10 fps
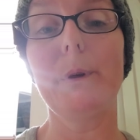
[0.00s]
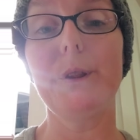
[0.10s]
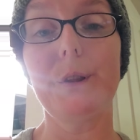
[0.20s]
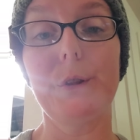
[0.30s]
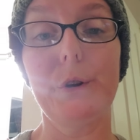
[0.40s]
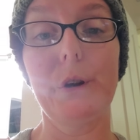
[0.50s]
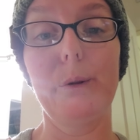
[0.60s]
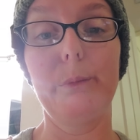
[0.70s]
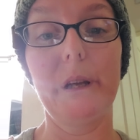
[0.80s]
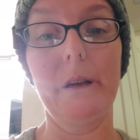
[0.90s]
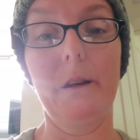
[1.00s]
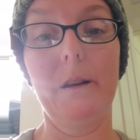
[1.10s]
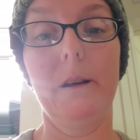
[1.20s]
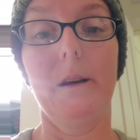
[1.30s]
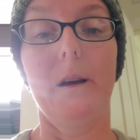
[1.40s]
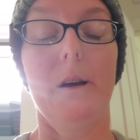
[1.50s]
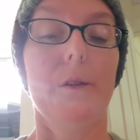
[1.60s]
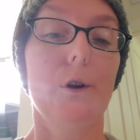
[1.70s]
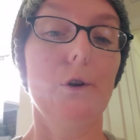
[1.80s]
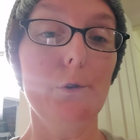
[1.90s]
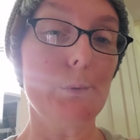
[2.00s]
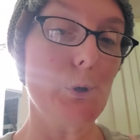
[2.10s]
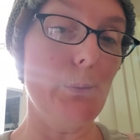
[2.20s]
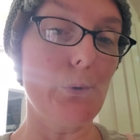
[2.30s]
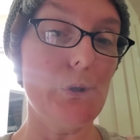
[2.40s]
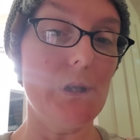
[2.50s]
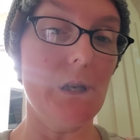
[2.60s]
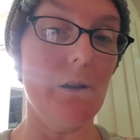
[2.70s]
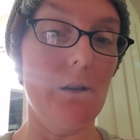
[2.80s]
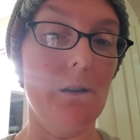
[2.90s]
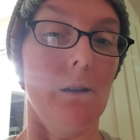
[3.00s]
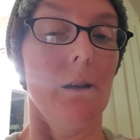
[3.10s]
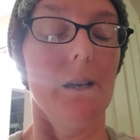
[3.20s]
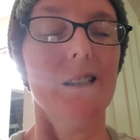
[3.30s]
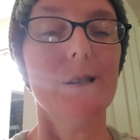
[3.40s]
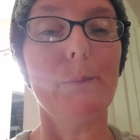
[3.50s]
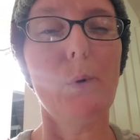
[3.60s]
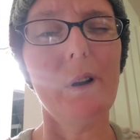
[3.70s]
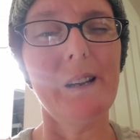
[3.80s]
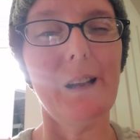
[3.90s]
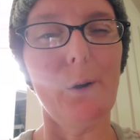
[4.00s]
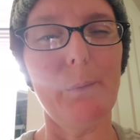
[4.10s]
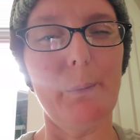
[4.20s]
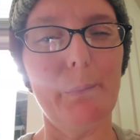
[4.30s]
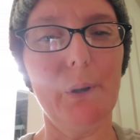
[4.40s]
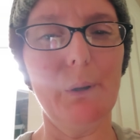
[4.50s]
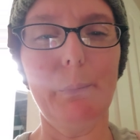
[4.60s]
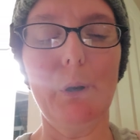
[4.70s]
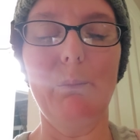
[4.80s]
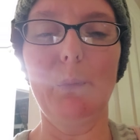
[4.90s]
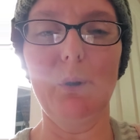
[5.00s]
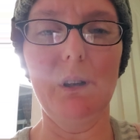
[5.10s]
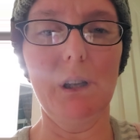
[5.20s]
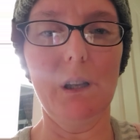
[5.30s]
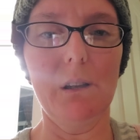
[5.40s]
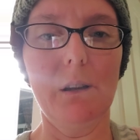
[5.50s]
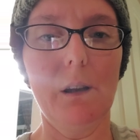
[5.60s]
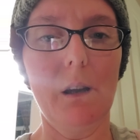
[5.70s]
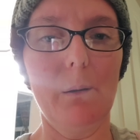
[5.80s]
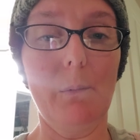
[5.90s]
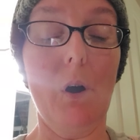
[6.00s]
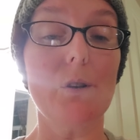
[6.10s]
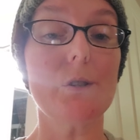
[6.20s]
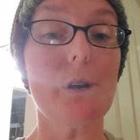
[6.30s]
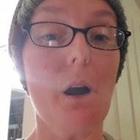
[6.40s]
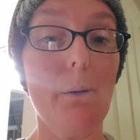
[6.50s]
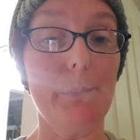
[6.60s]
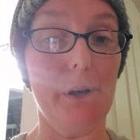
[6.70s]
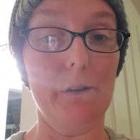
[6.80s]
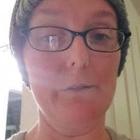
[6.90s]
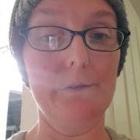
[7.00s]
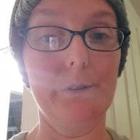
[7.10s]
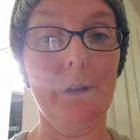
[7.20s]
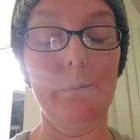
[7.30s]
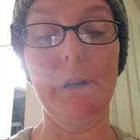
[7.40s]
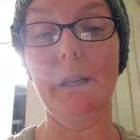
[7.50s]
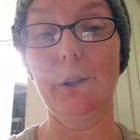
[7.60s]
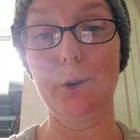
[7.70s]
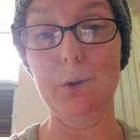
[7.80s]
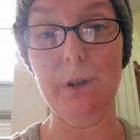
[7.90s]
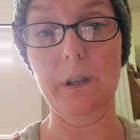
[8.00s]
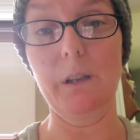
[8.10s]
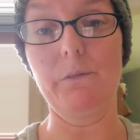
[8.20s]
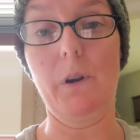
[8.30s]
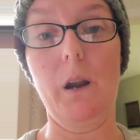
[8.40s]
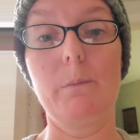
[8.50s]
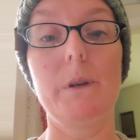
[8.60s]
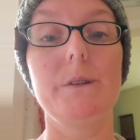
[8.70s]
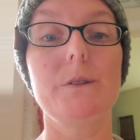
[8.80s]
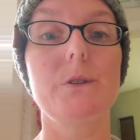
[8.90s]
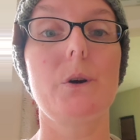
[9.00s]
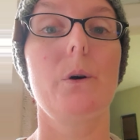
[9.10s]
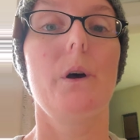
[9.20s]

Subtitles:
that they're going to be in. Their coop's almost done. It's important to help them build up an immunity on top of getting used to the environment. So